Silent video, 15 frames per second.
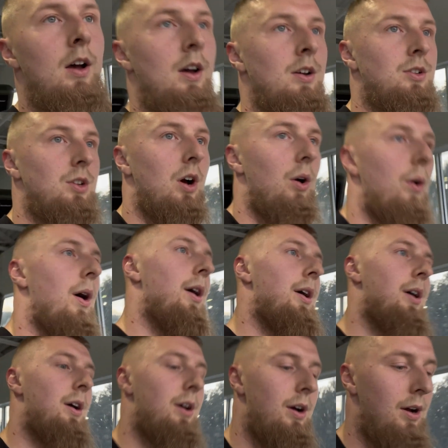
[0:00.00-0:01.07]
So,
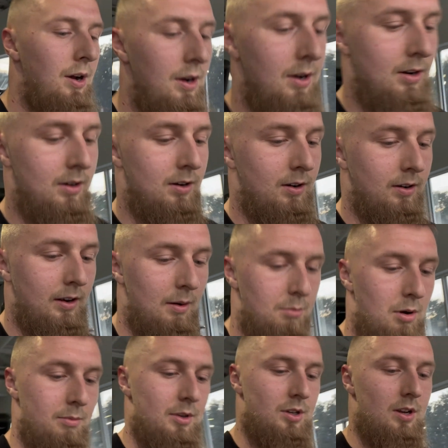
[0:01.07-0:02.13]
gonna
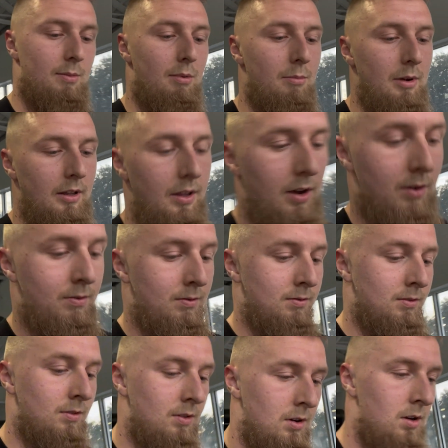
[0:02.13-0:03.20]
bump this up a bit though.
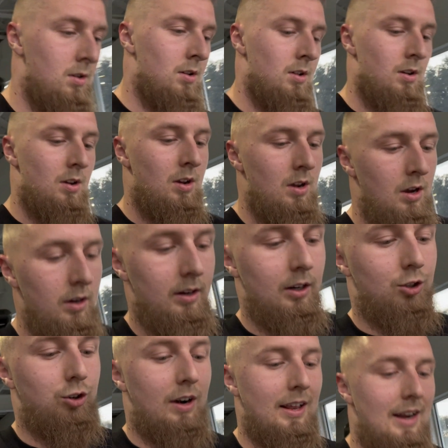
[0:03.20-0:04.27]

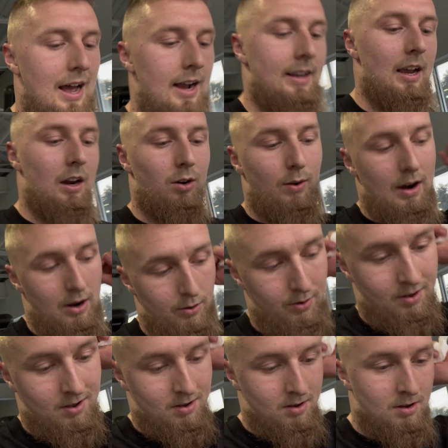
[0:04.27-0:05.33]
Gonna try to knock out around
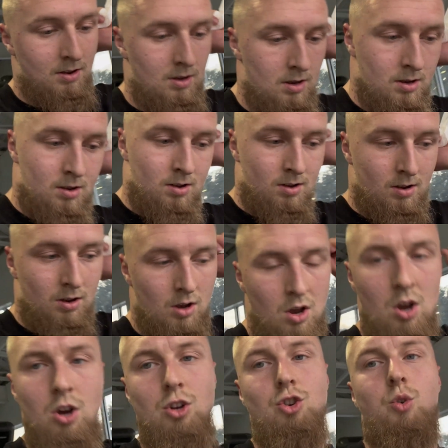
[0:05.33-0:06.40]

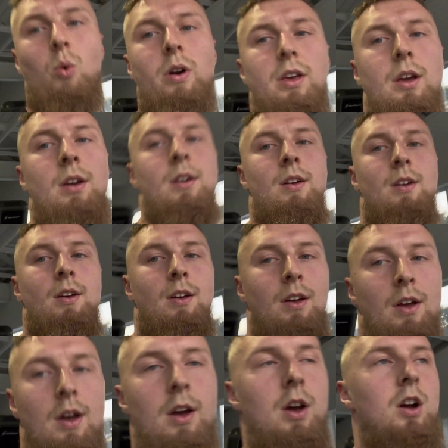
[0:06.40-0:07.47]
20,
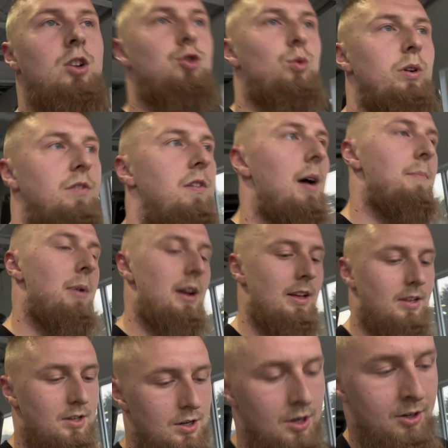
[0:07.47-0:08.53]
25
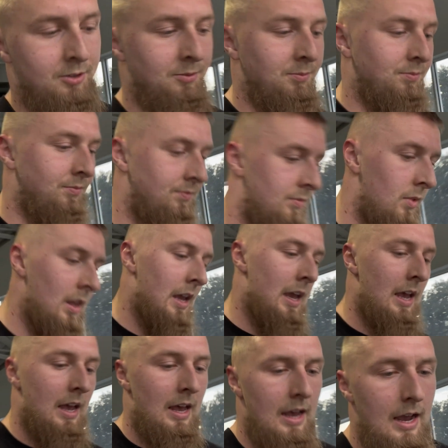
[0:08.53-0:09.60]
minutes.
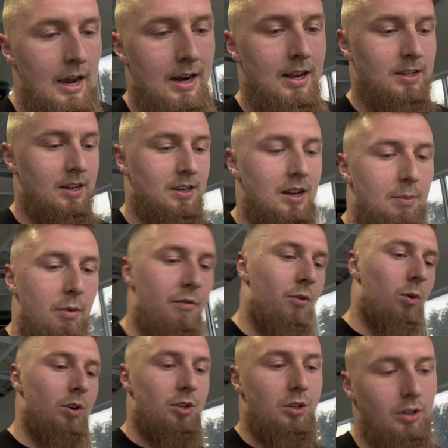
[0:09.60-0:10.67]
As I said
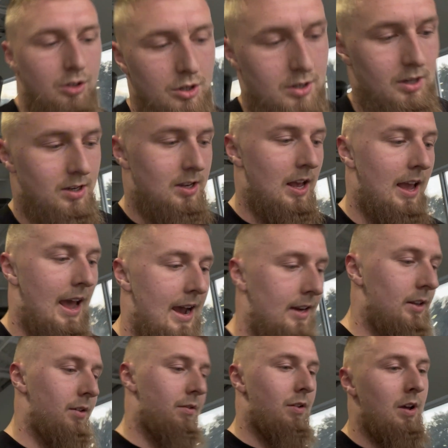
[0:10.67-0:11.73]
before, it's good just to stay
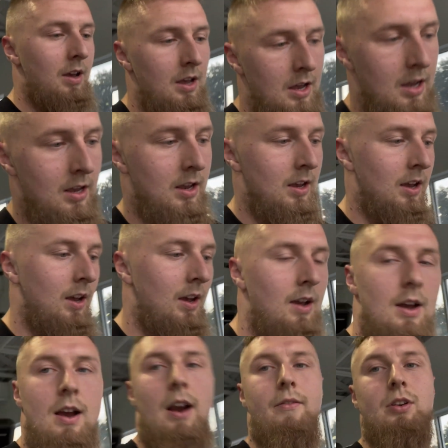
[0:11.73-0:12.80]
active
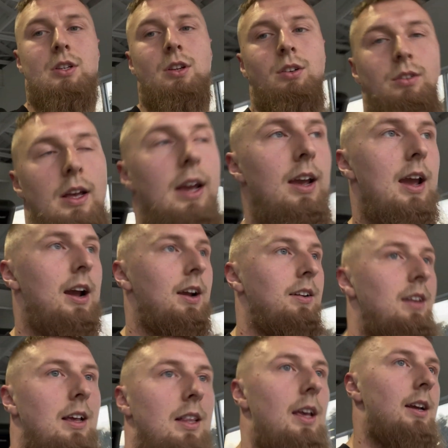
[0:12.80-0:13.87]
every single day.
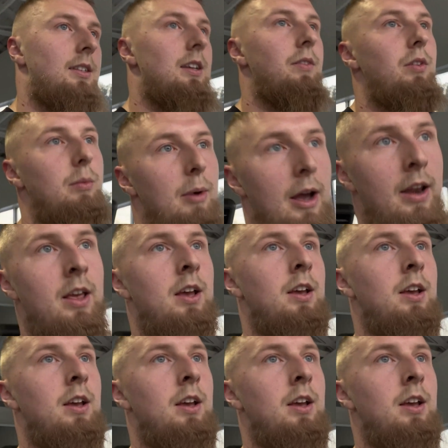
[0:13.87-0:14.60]
Daily activity, man.